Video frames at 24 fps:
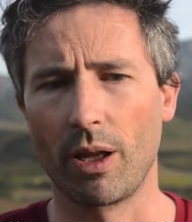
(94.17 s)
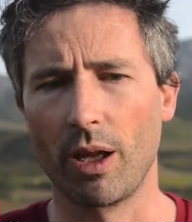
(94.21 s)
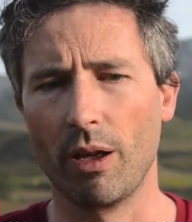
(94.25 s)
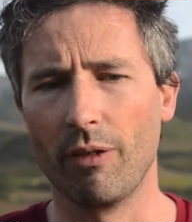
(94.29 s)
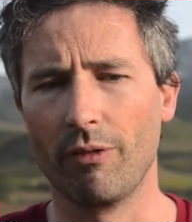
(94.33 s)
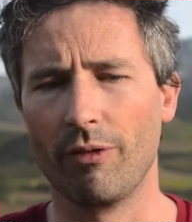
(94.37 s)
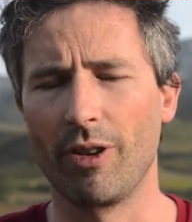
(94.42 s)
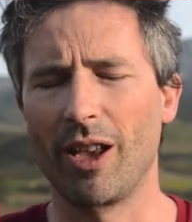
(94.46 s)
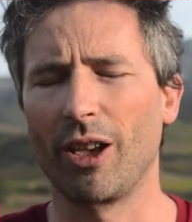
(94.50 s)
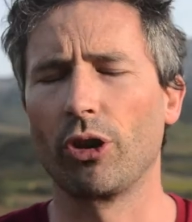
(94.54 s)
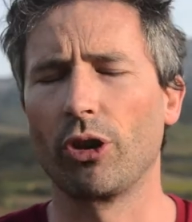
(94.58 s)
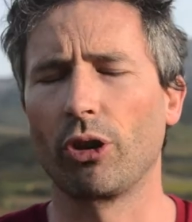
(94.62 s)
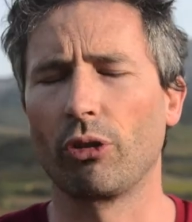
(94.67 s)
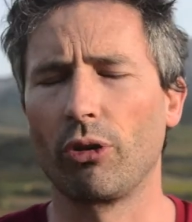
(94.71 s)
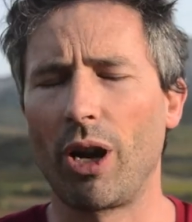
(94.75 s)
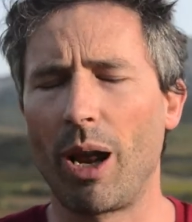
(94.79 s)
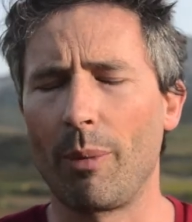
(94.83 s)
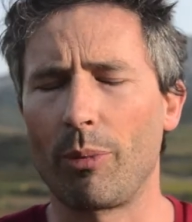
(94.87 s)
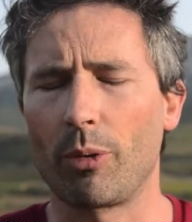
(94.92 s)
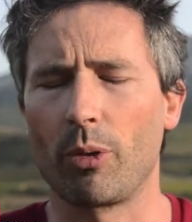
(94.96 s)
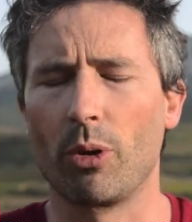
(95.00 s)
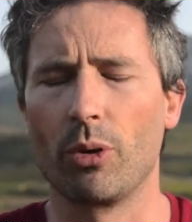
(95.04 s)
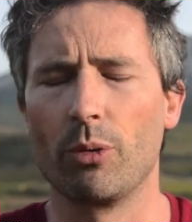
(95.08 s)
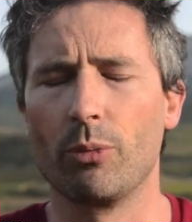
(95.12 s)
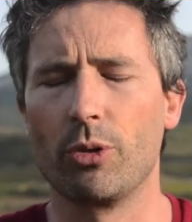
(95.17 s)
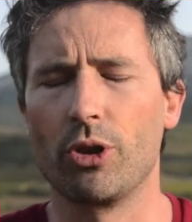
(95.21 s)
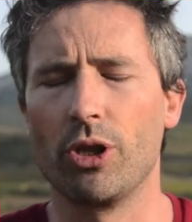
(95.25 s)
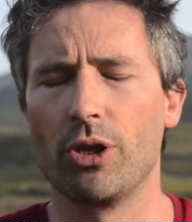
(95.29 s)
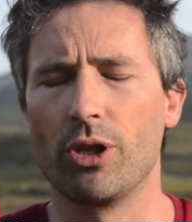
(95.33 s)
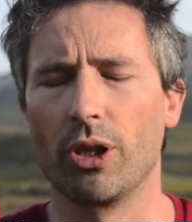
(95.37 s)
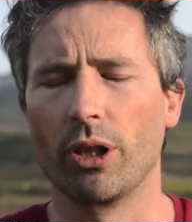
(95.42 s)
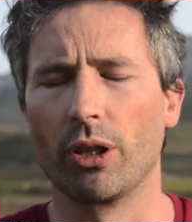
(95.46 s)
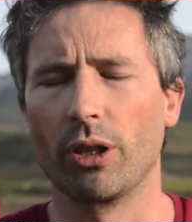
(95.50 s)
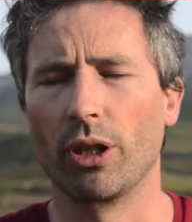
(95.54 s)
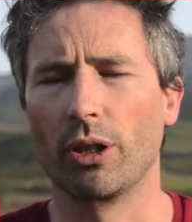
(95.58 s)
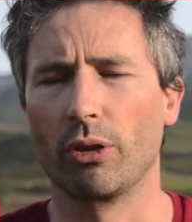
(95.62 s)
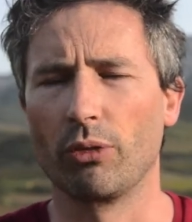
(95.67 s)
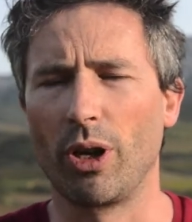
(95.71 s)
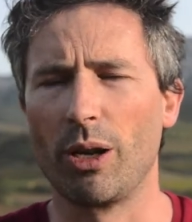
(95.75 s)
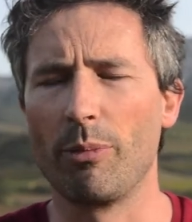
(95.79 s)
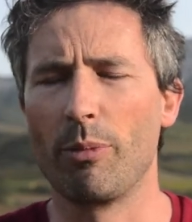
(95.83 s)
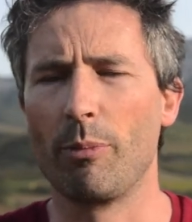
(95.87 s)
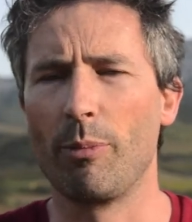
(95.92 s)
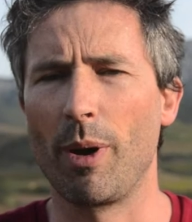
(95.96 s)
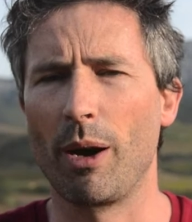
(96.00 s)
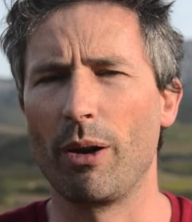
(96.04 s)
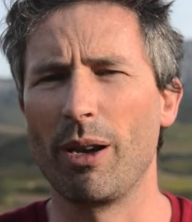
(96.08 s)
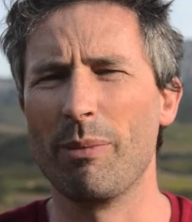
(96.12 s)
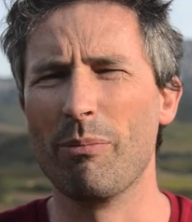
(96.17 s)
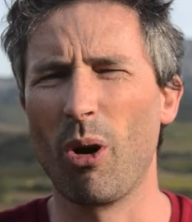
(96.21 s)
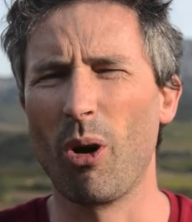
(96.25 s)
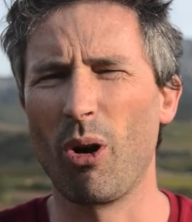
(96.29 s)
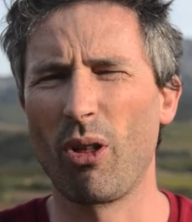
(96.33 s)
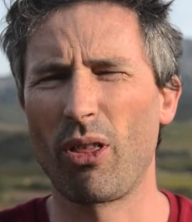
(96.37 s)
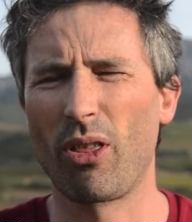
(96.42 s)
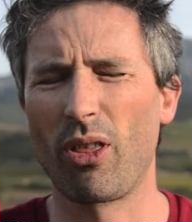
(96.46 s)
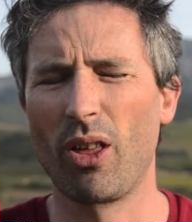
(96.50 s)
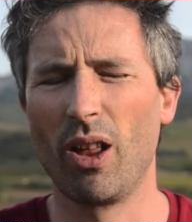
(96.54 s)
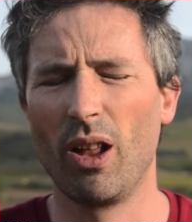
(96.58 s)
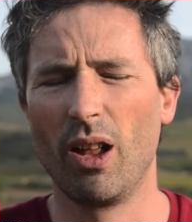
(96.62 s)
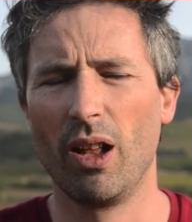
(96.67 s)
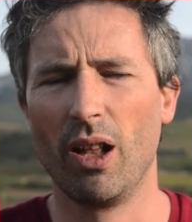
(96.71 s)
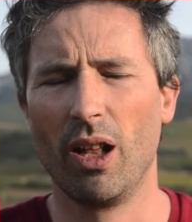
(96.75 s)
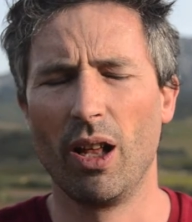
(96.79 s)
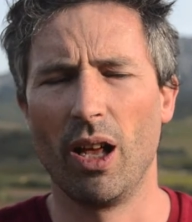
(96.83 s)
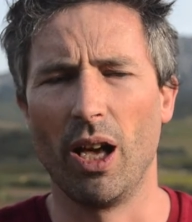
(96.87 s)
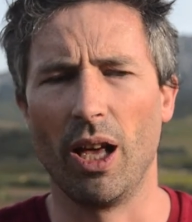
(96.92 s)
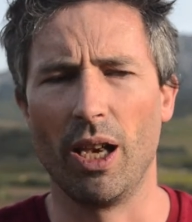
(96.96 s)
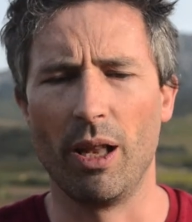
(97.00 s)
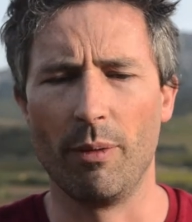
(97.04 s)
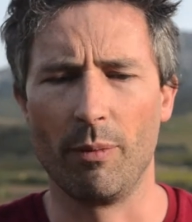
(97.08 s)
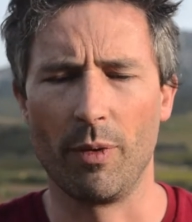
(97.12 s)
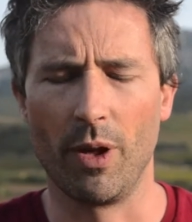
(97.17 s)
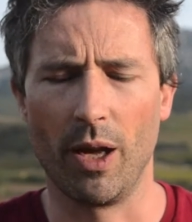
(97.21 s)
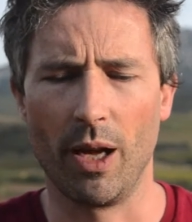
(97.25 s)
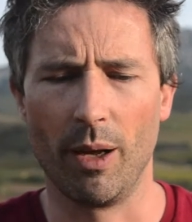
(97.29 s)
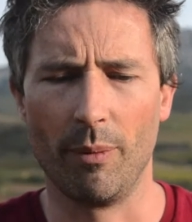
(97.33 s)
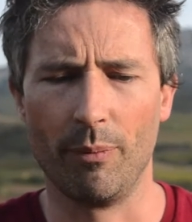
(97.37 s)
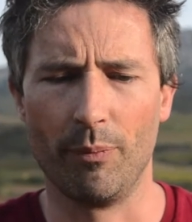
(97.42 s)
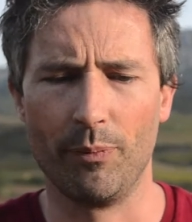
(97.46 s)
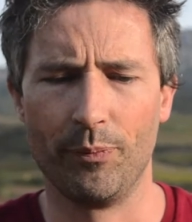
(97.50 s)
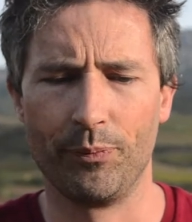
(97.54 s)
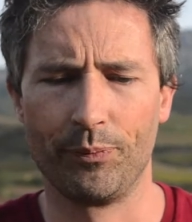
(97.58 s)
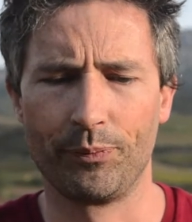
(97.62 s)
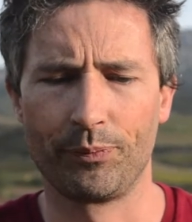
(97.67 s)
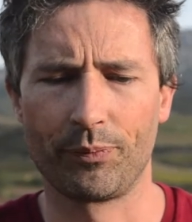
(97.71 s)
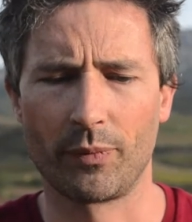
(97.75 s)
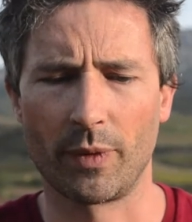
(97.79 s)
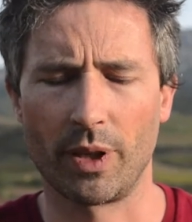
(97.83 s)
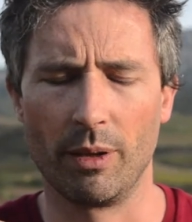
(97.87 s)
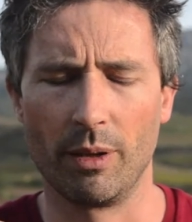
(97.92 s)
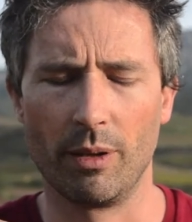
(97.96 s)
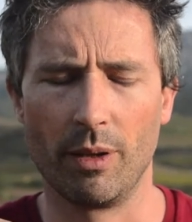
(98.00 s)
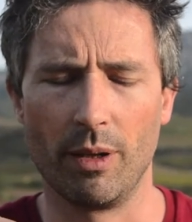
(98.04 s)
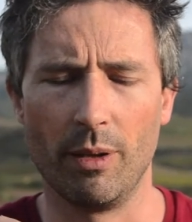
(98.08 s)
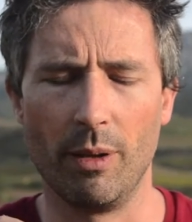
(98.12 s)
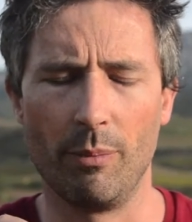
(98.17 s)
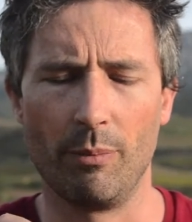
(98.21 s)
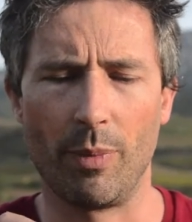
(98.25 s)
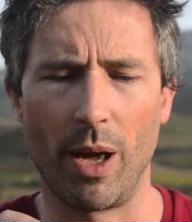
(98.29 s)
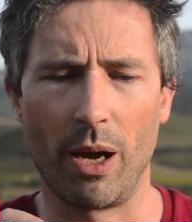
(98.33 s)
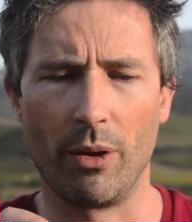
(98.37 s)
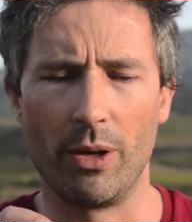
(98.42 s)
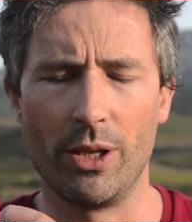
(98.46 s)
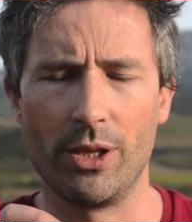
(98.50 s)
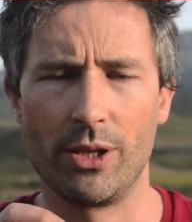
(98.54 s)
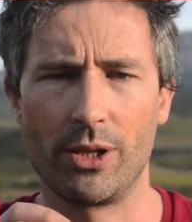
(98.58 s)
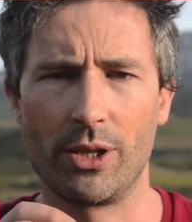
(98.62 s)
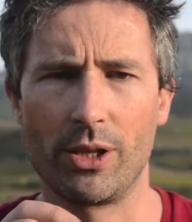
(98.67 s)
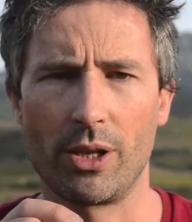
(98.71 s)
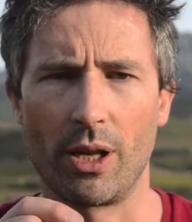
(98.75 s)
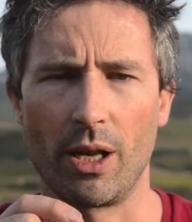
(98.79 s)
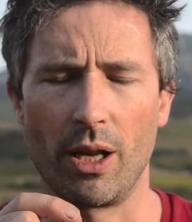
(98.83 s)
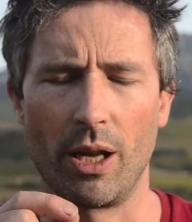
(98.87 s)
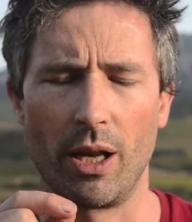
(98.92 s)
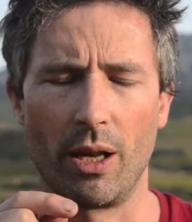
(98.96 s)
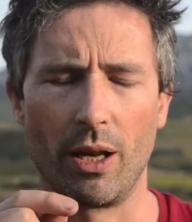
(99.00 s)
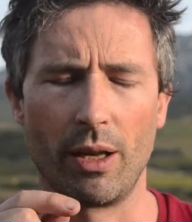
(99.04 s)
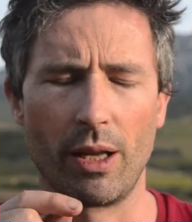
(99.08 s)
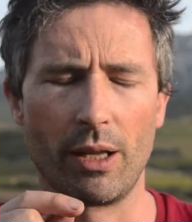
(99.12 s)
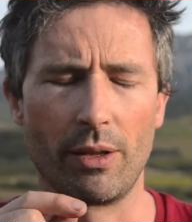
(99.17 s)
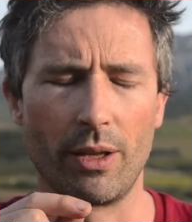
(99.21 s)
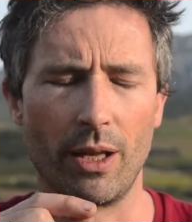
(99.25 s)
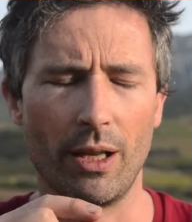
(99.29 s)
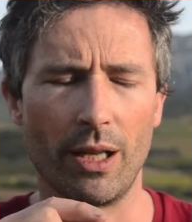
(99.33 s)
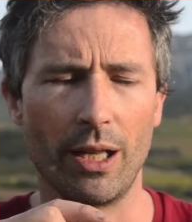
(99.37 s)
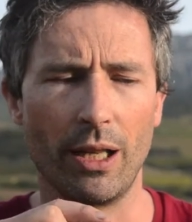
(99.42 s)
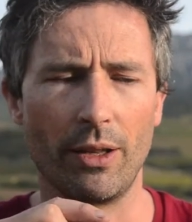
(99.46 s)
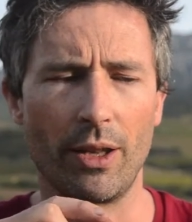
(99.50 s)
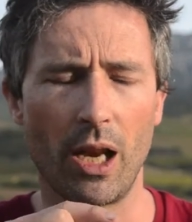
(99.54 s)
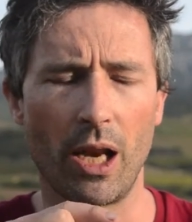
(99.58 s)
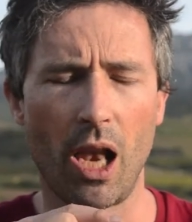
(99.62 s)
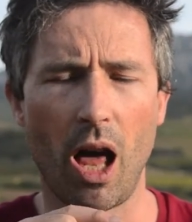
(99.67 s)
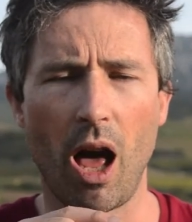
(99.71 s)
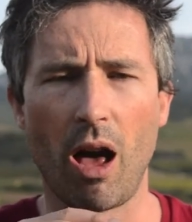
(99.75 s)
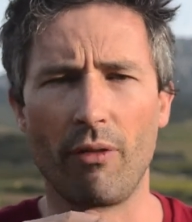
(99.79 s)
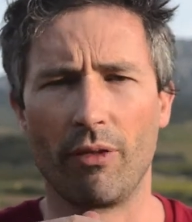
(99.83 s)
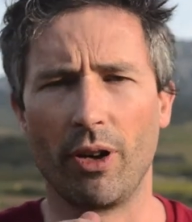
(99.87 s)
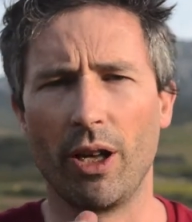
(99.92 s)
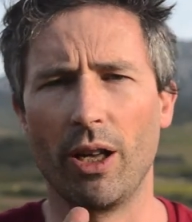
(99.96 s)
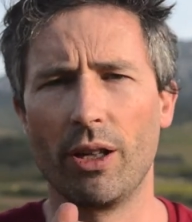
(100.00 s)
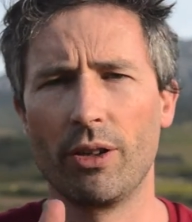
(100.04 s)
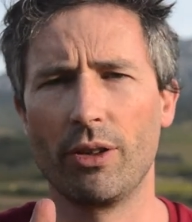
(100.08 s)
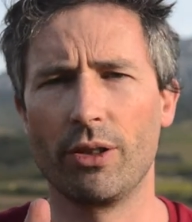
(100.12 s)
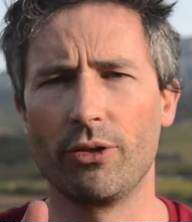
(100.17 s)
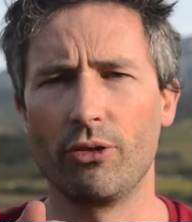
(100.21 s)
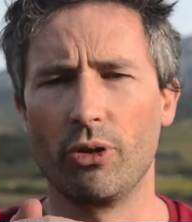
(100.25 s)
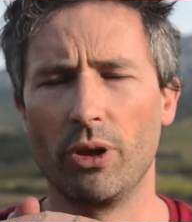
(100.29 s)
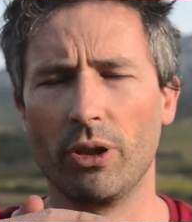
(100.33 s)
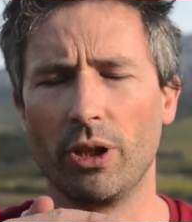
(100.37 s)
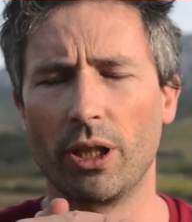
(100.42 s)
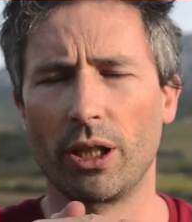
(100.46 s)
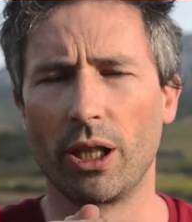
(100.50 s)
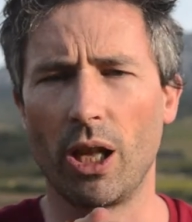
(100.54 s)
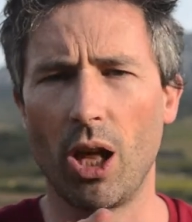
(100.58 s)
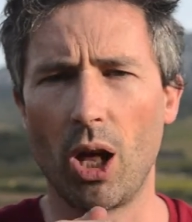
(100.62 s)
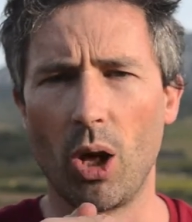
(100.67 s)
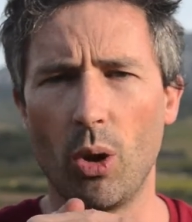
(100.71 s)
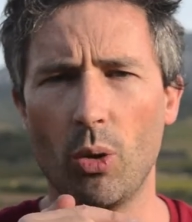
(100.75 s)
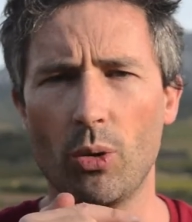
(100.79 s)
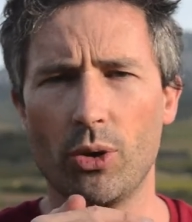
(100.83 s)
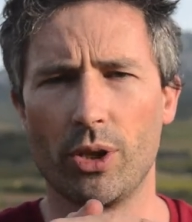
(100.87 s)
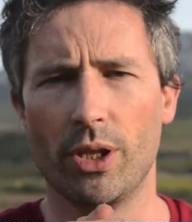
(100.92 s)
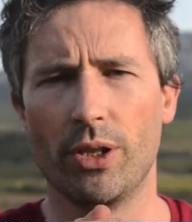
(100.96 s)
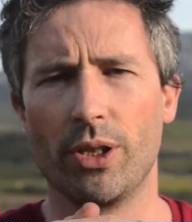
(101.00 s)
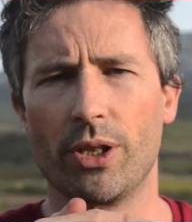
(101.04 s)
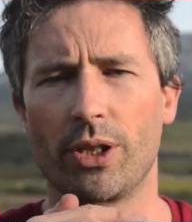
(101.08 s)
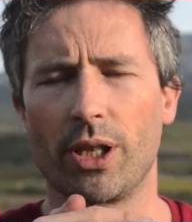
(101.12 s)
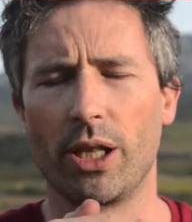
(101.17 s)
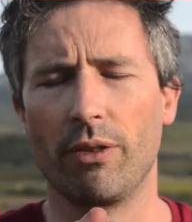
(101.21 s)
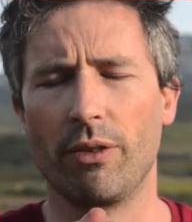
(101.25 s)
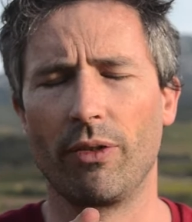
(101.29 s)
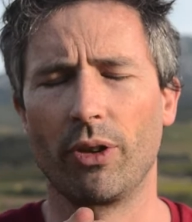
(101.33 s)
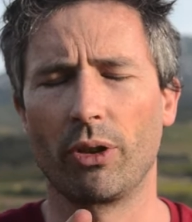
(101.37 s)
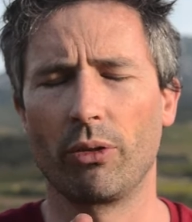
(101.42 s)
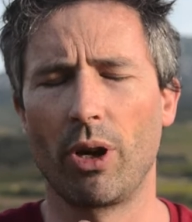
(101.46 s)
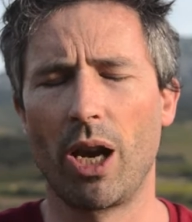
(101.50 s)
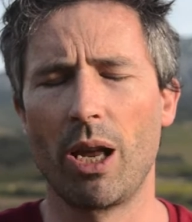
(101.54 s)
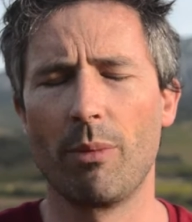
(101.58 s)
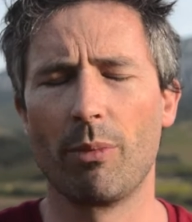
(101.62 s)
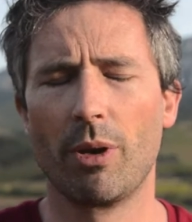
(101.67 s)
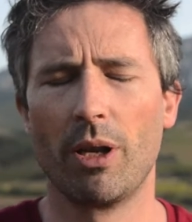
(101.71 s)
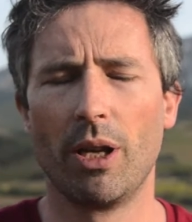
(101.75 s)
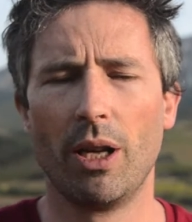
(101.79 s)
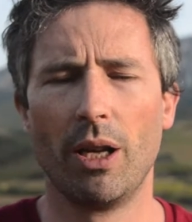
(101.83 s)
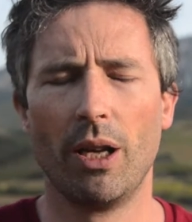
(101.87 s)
ver de grappe, which is a grape berry moth, and it buries the larvae drill little holes in the skin of the grape,